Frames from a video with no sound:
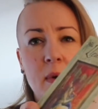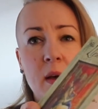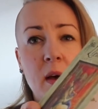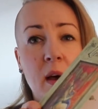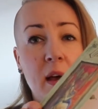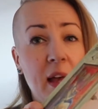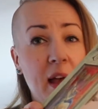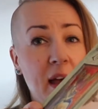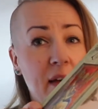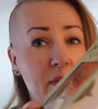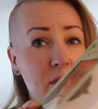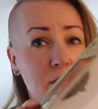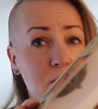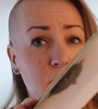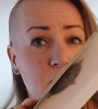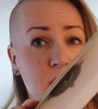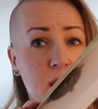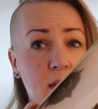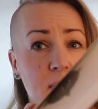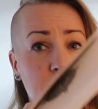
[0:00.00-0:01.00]
haven't
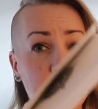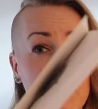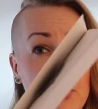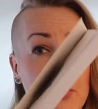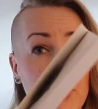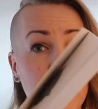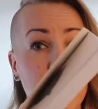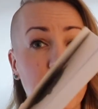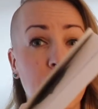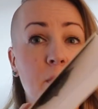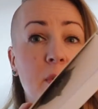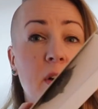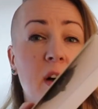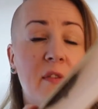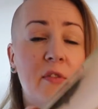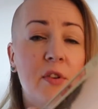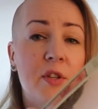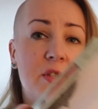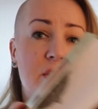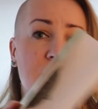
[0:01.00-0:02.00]
read the book from
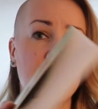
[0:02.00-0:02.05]
cover to